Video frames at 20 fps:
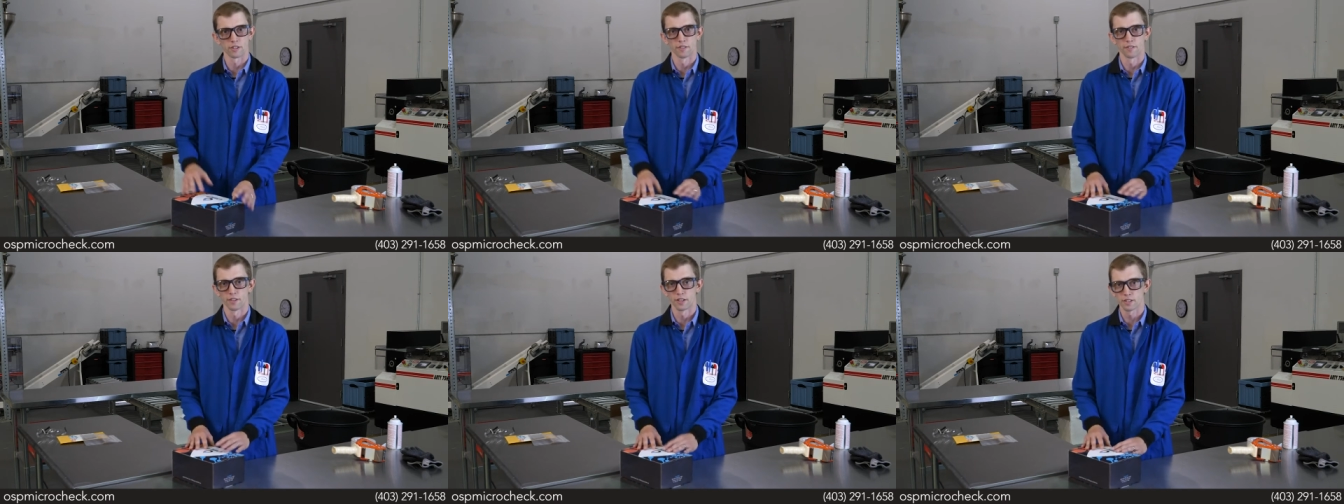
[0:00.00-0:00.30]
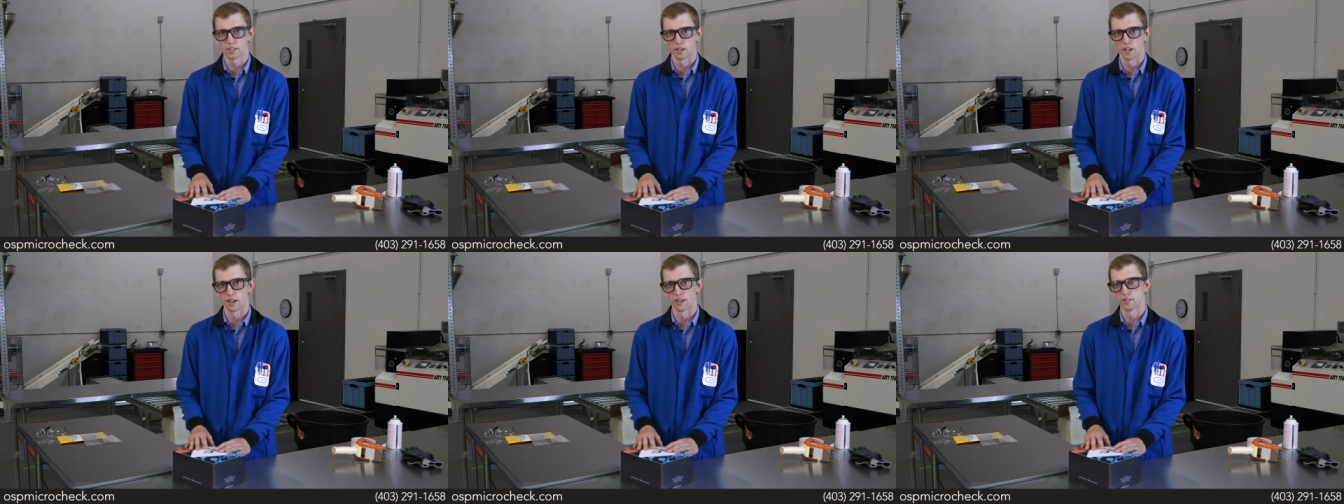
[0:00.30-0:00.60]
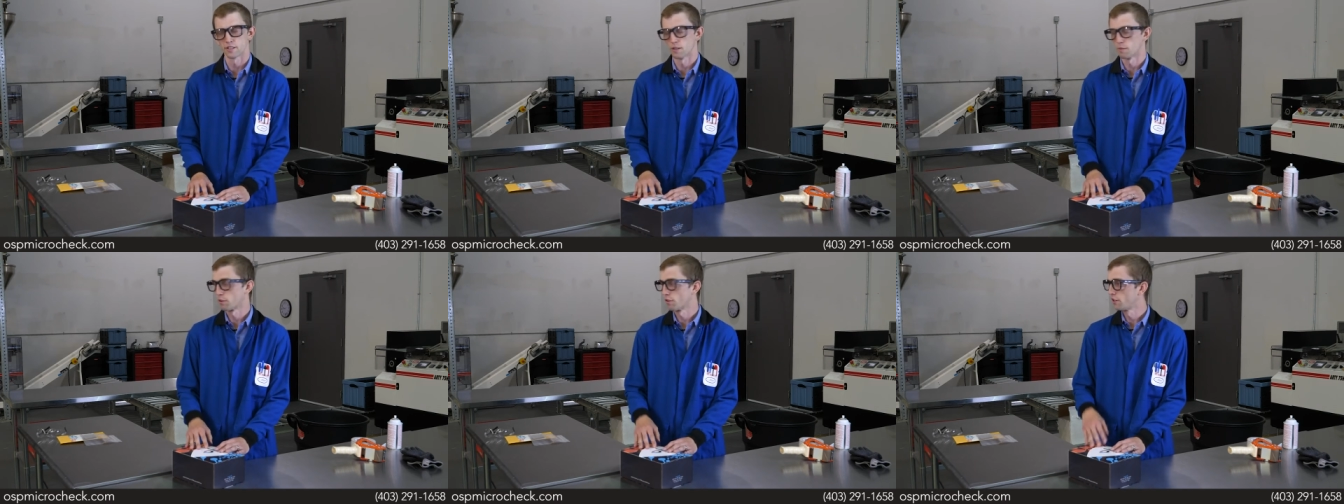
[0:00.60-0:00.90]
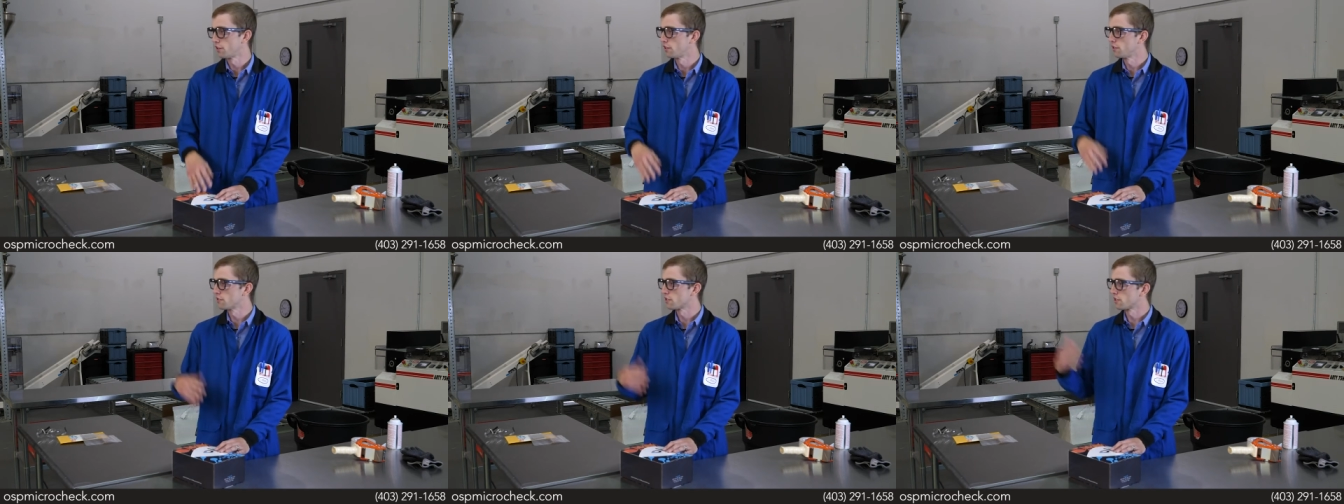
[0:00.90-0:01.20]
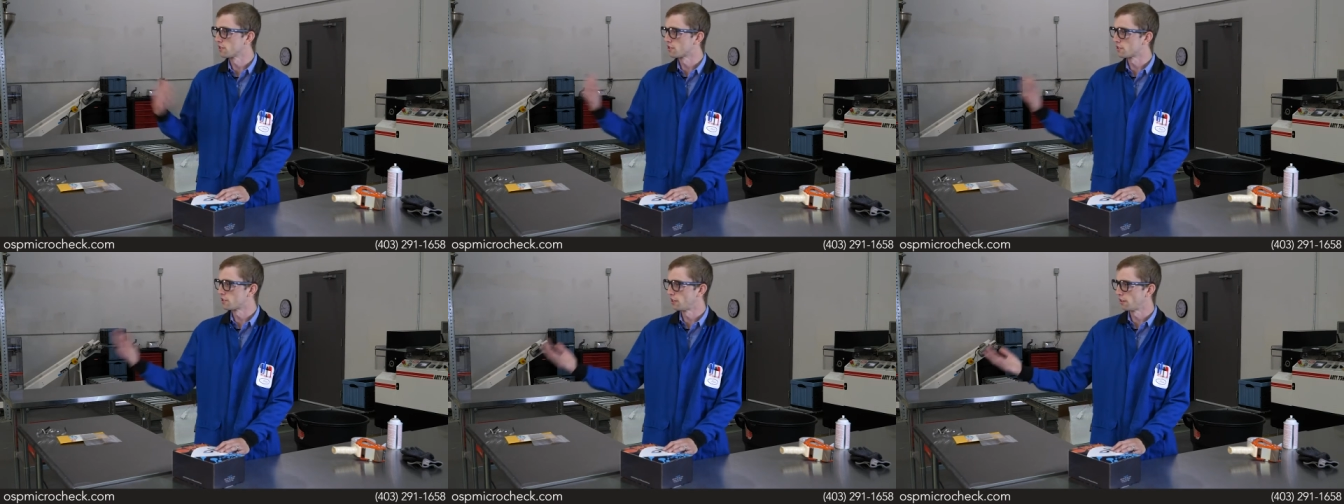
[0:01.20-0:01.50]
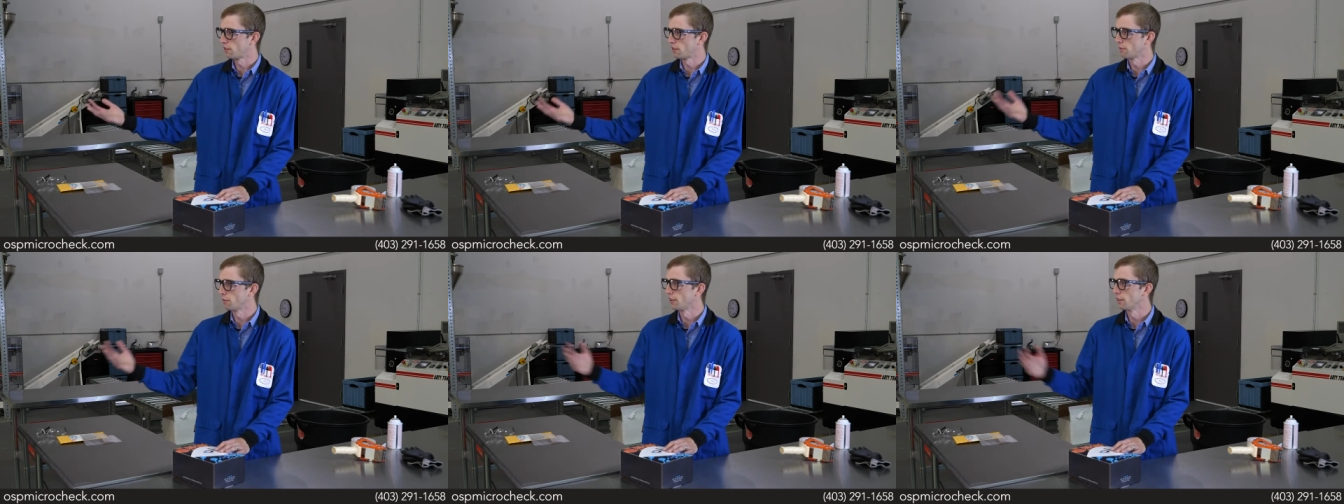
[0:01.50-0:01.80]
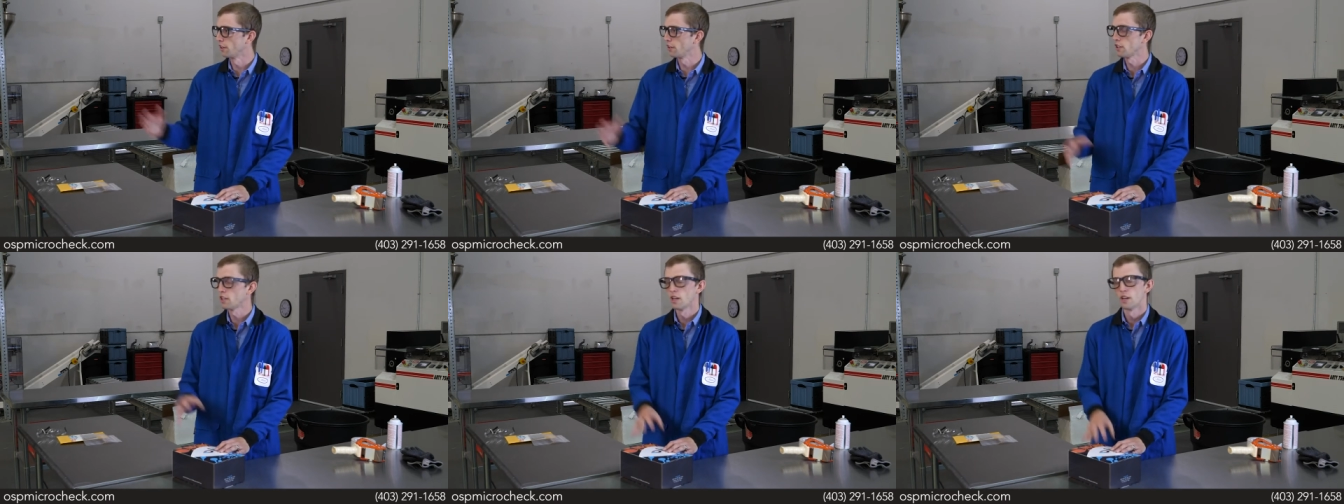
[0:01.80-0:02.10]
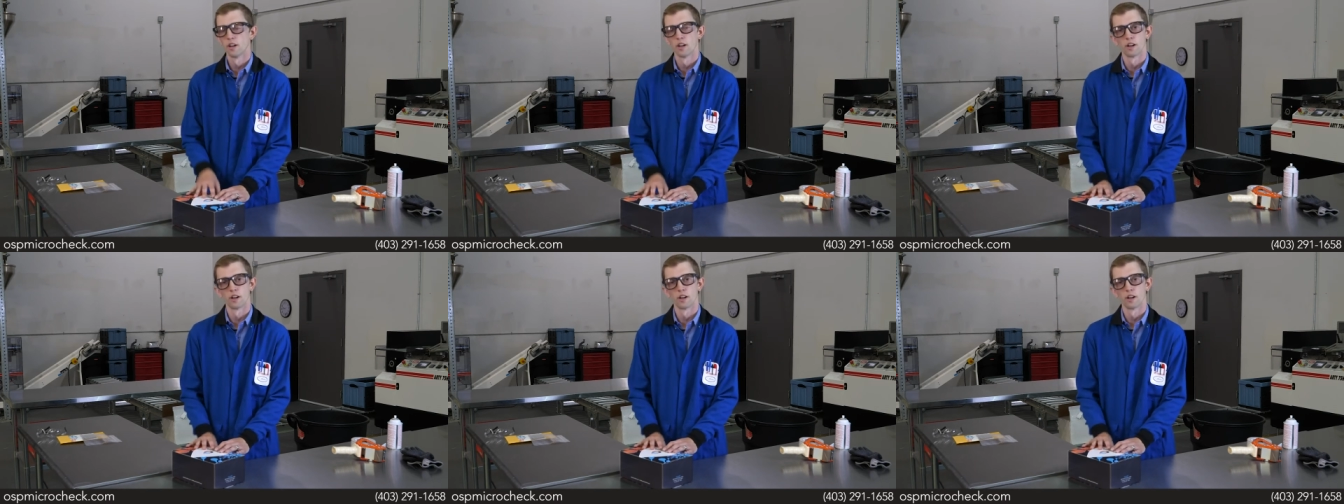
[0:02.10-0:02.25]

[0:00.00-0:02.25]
In this case, I'm going to use the steering wheel